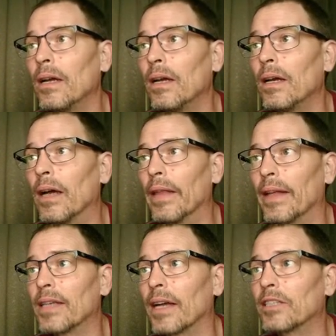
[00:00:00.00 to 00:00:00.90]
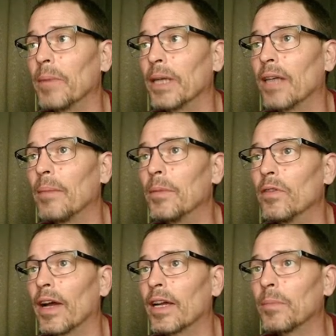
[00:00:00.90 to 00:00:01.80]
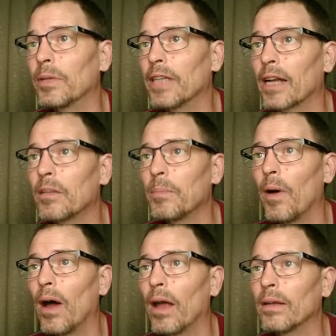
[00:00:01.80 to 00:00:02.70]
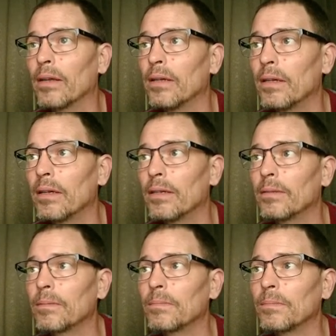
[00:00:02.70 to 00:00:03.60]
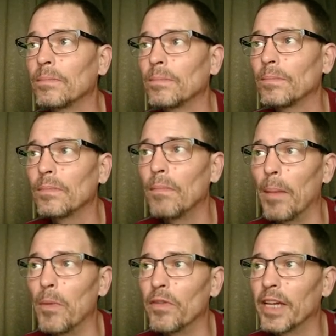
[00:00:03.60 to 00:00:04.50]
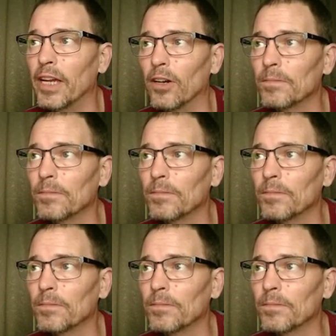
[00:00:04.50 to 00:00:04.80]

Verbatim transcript: And that's actually my top move. I can protect the pawn by moving here,